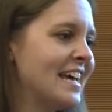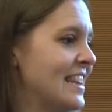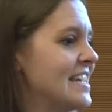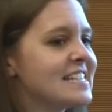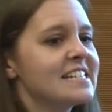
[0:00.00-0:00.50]

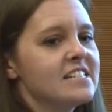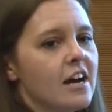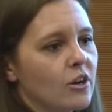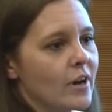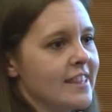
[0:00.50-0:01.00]
This is
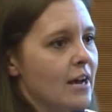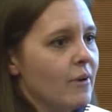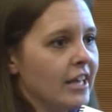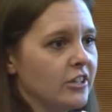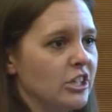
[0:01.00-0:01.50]
not quite that
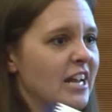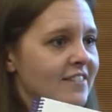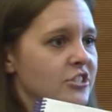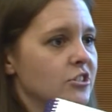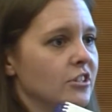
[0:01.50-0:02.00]
way. You'd
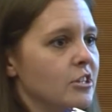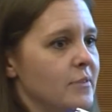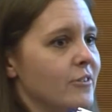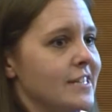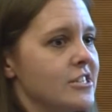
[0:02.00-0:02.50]
have to do a little
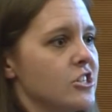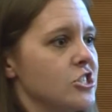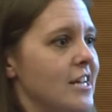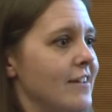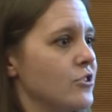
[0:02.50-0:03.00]
bit of research,
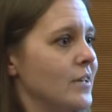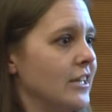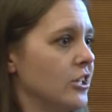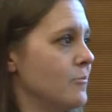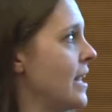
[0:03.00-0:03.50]
you'd have to read
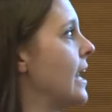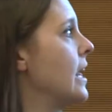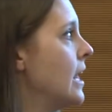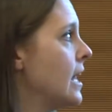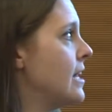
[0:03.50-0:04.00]
a little bit
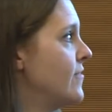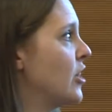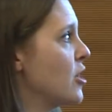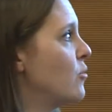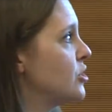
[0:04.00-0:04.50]
and
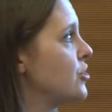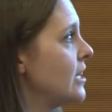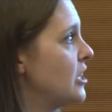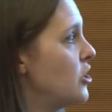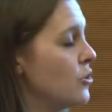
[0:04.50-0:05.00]
figure out what you
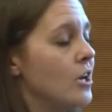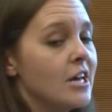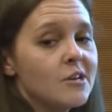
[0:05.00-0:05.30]
need to do.